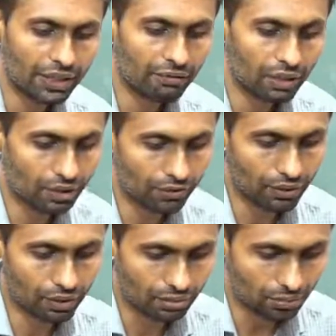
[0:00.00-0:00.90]
Very
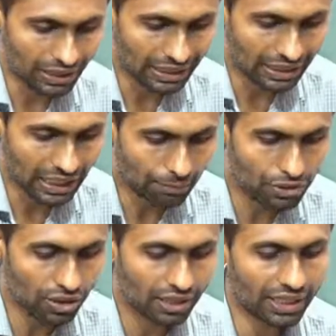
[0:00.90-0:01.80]
wonderful. Keenly
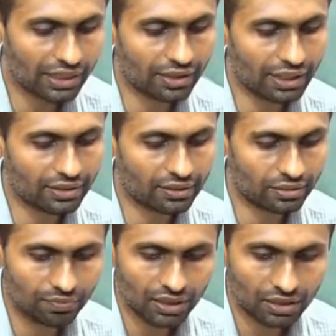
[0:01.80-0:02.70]
observe the error,
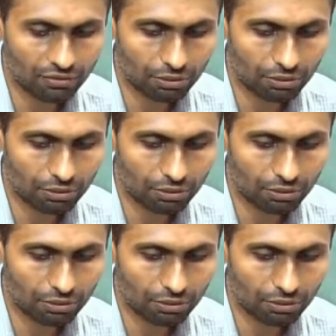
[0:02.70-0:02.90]
guys.